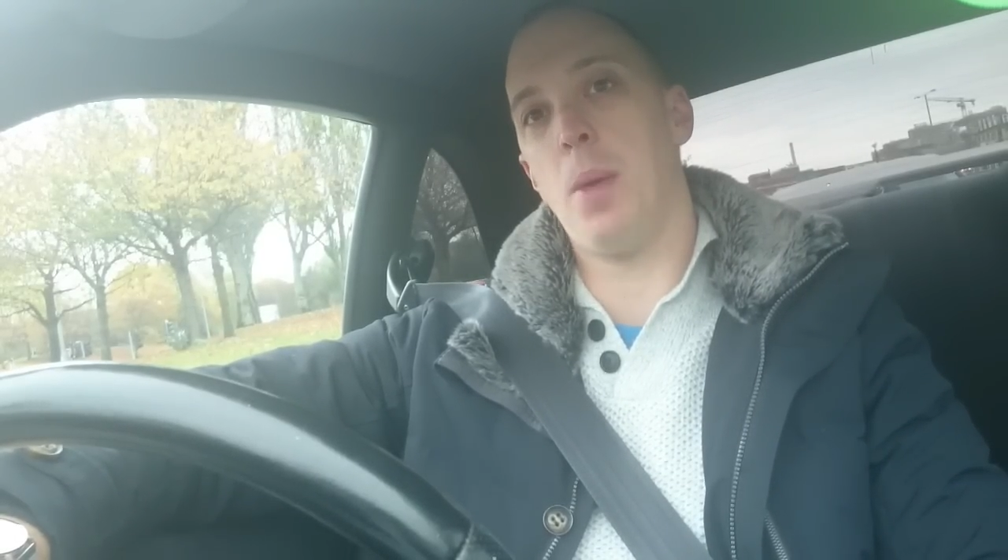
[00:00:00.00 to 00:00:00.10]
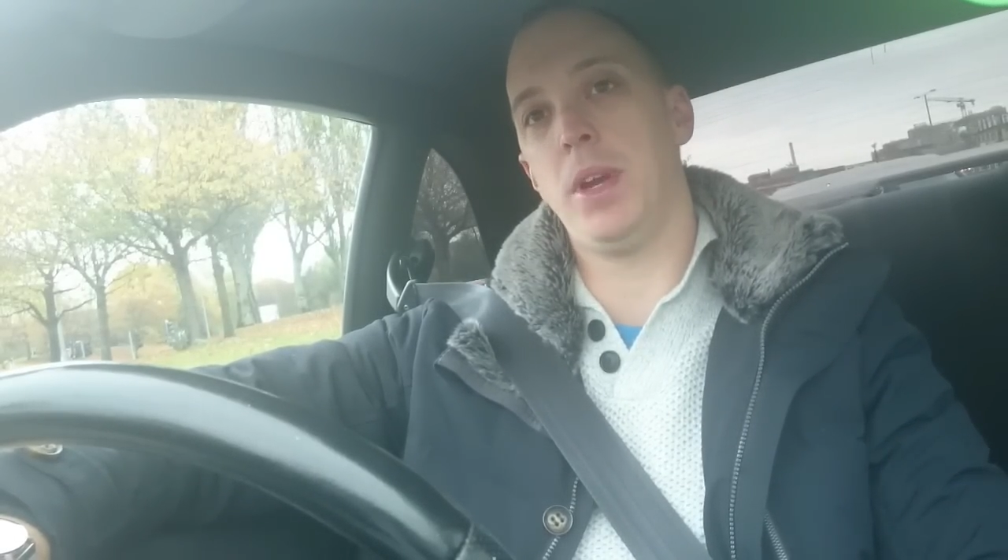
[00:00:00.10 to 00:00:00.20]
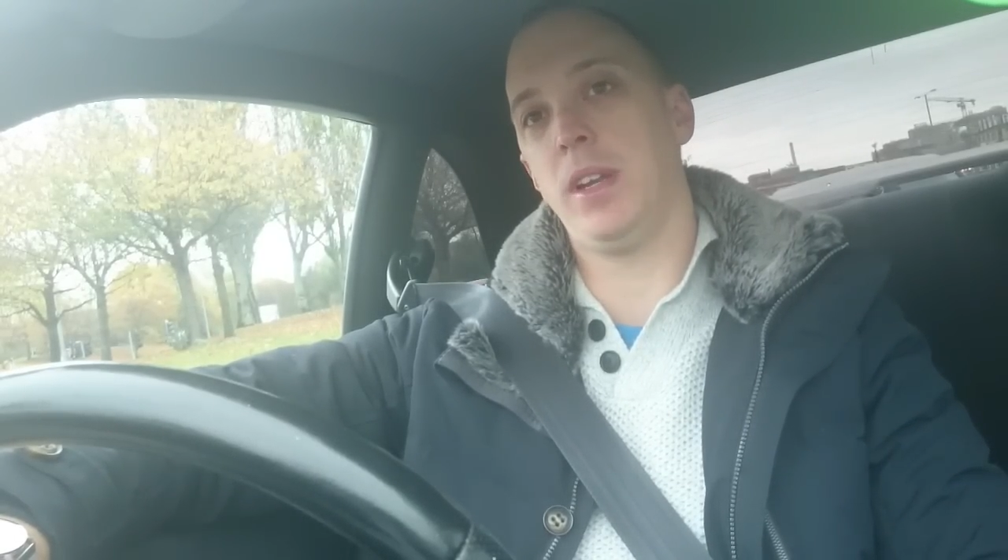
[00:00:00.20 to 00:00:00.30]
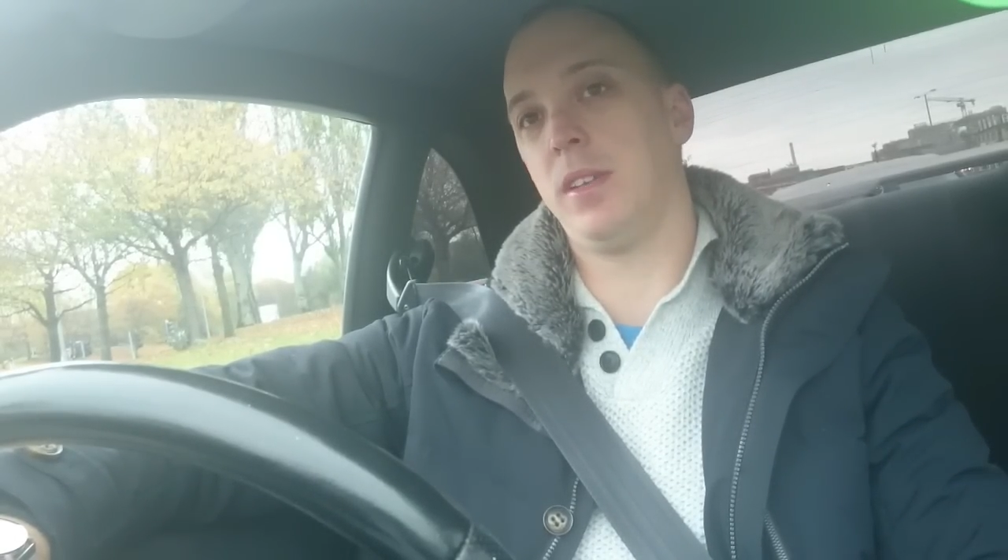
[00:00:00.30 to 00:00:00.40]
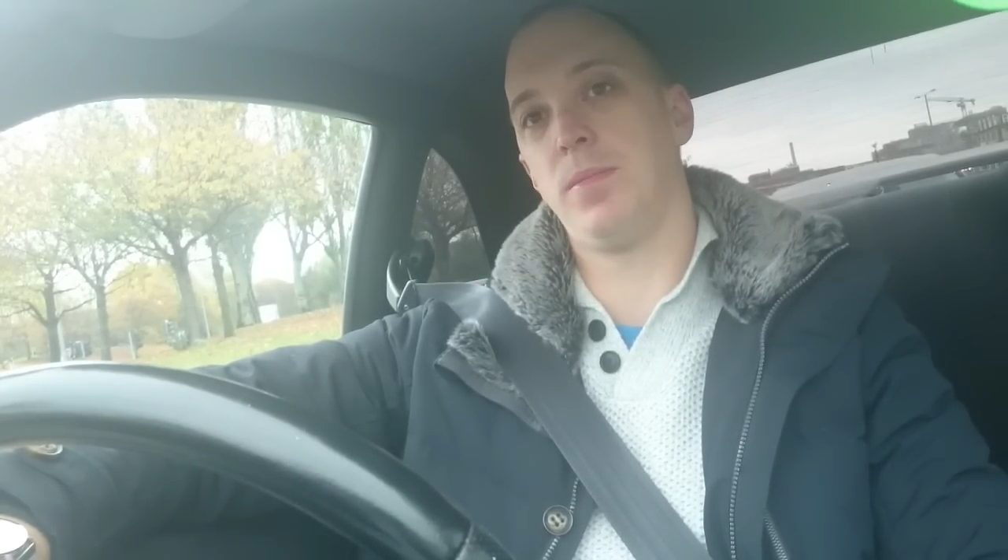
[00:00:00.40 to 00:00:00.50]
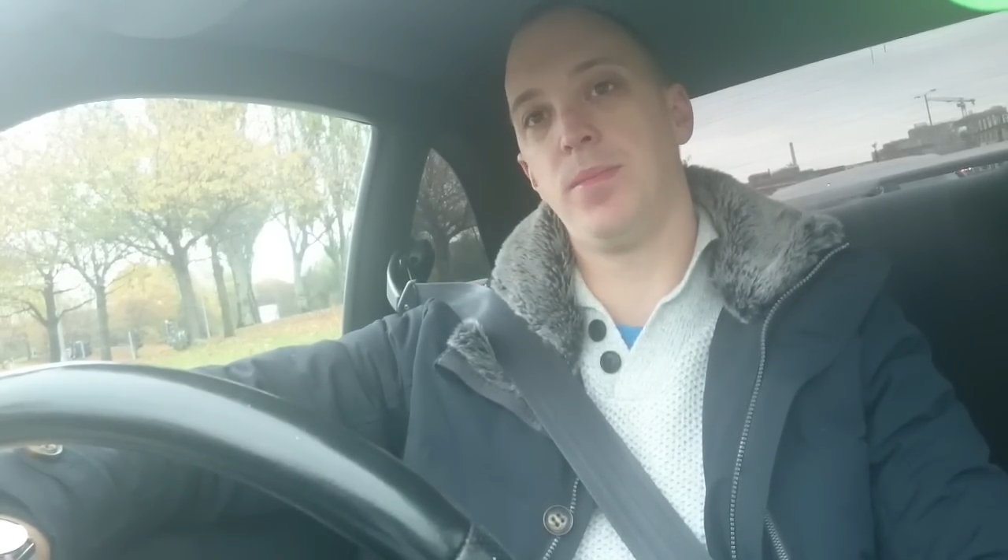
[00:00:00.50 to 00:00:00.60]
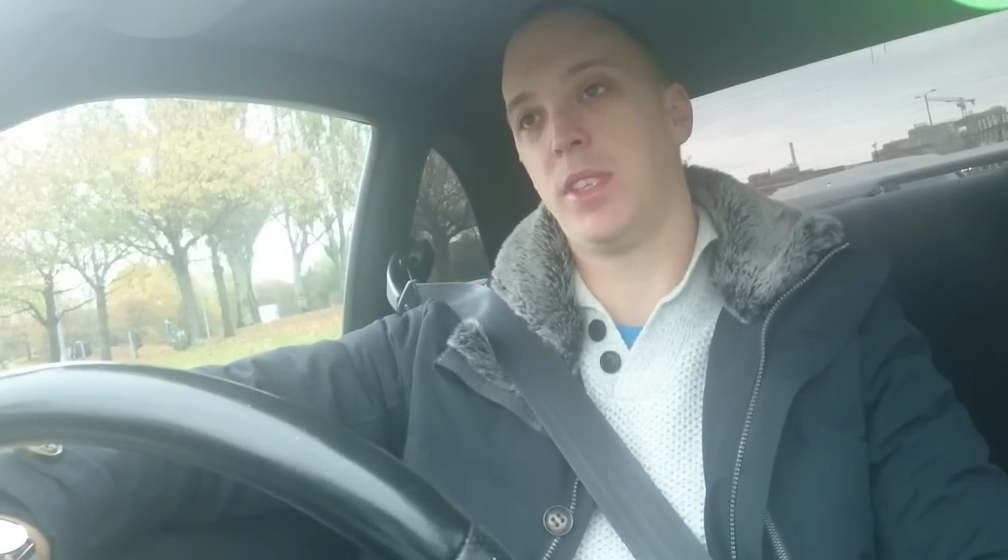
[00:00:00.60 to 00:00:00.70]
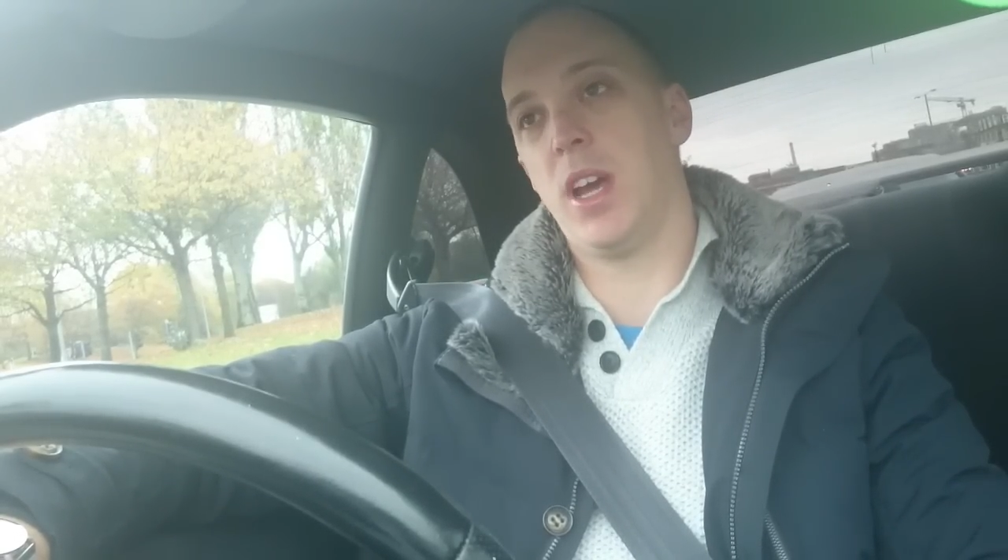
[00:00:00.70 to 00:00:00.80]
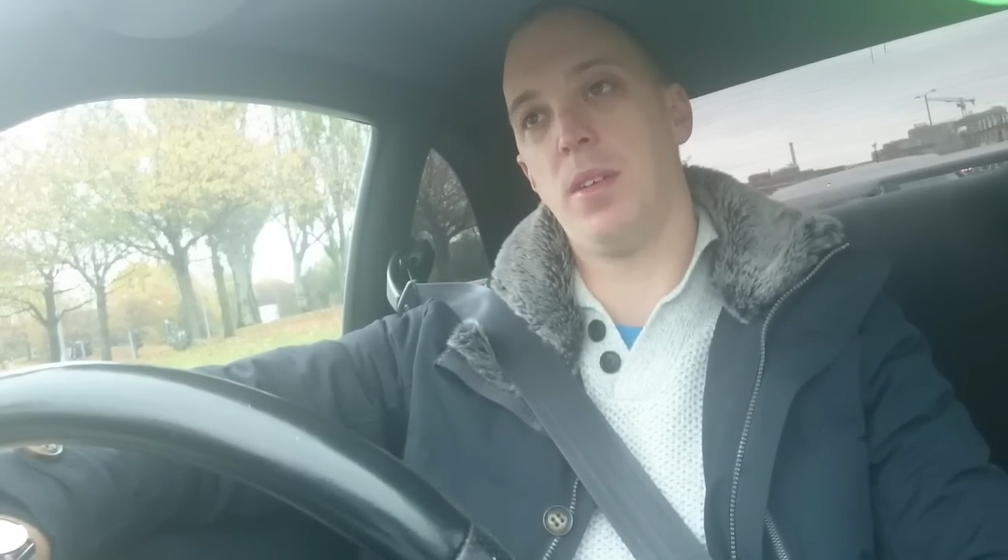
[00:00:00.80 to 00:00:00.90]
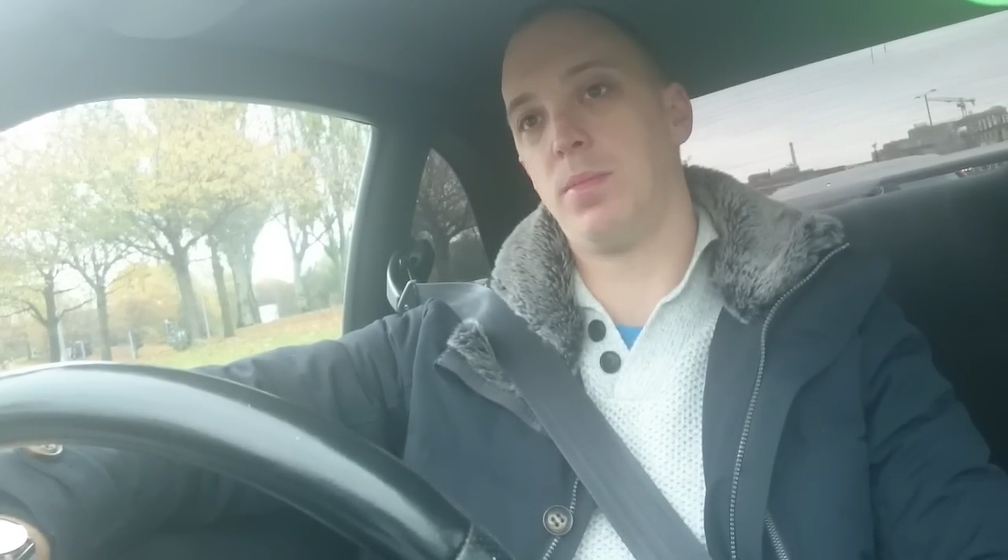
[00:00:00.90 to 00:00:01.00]
mean,
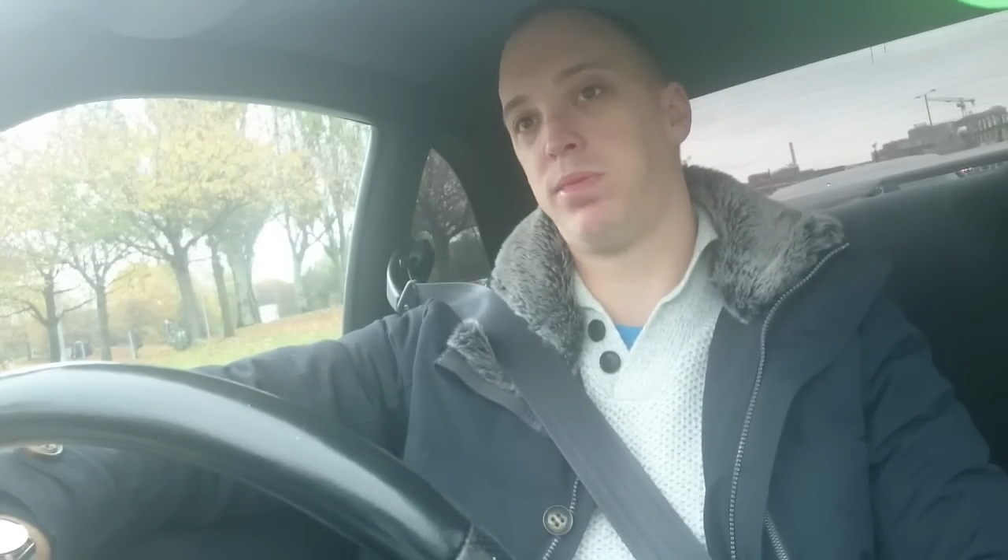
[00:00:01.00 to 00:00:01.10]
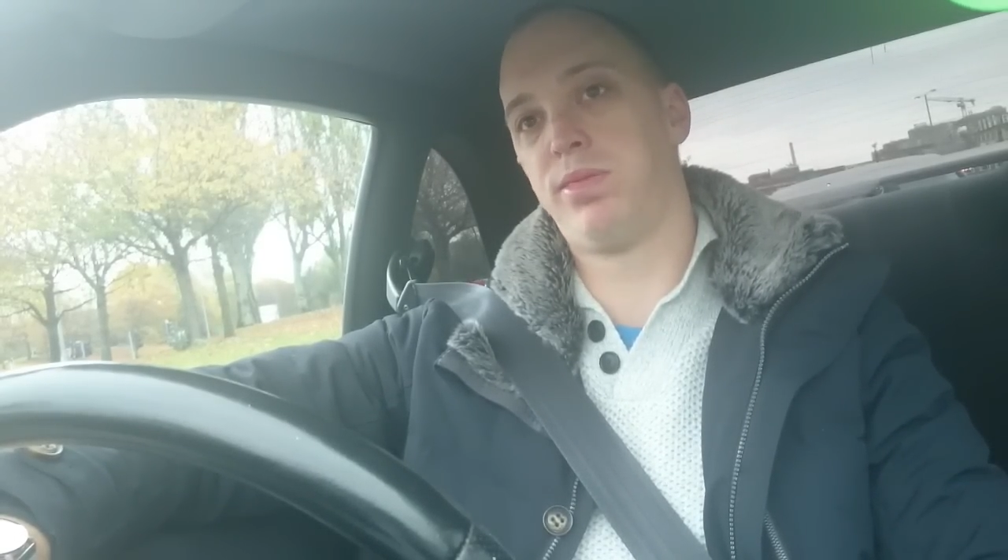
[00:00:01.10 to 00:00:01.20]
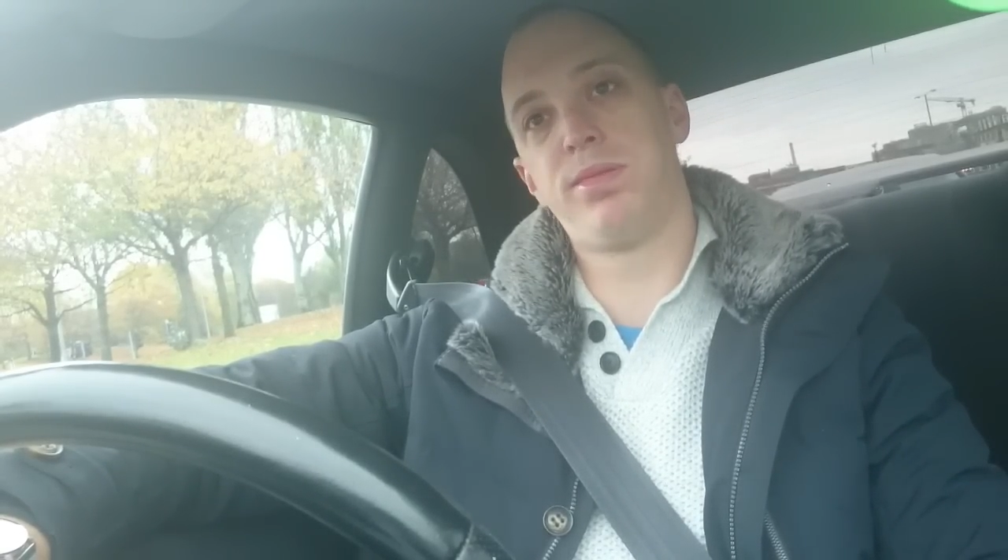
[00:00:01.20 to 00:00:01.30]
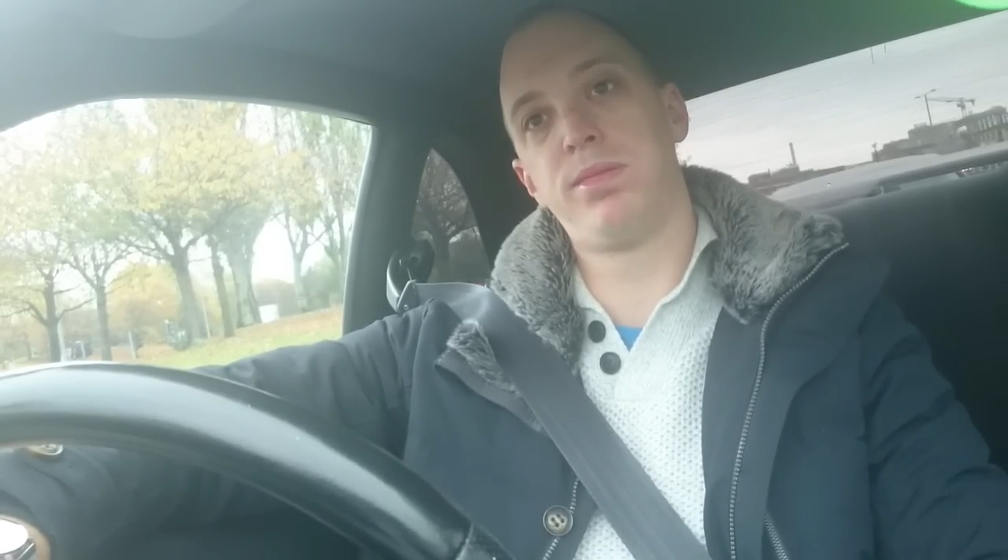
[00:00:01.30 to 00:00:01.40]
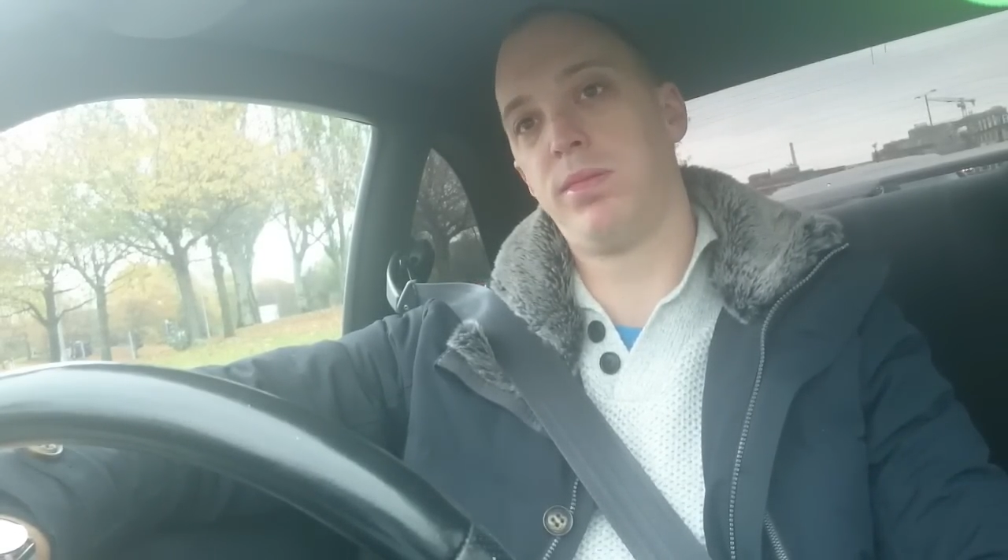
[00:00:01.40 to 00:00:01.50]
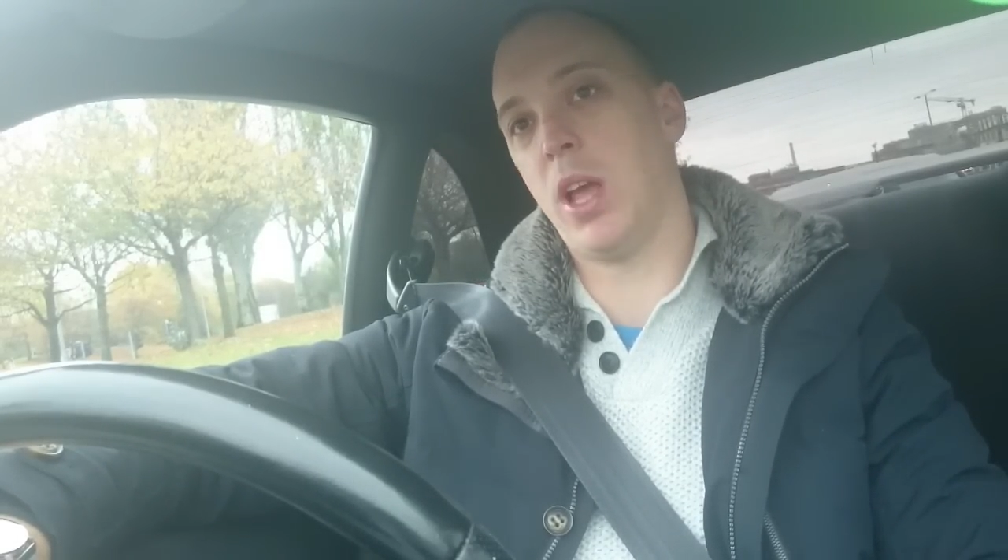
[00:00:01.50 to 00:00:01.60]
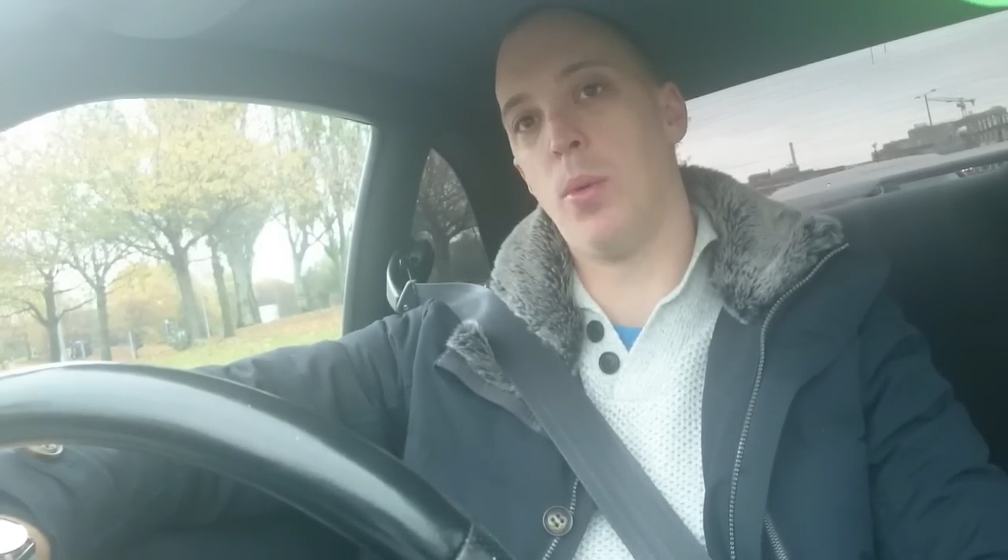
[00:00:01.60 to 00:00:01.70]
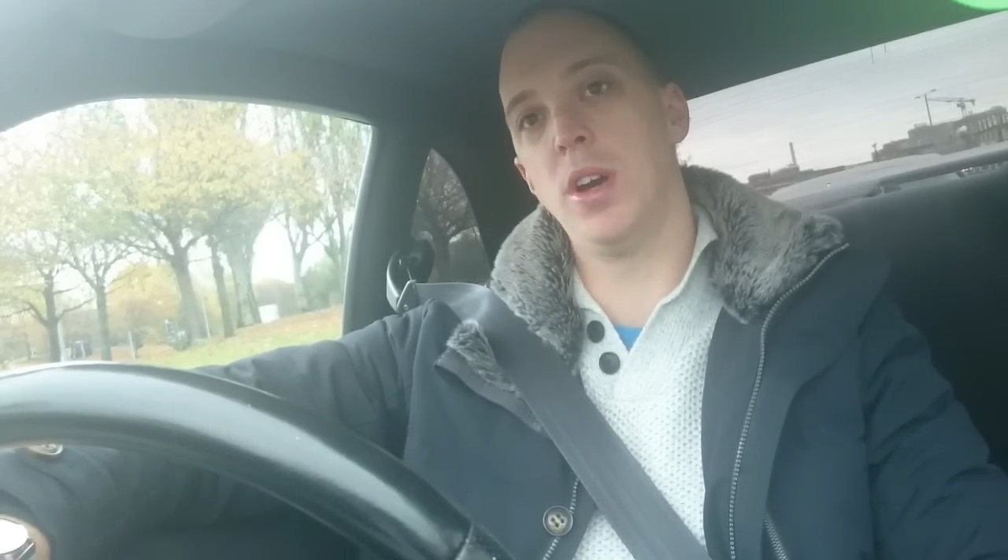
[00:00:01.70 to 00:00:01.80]
they're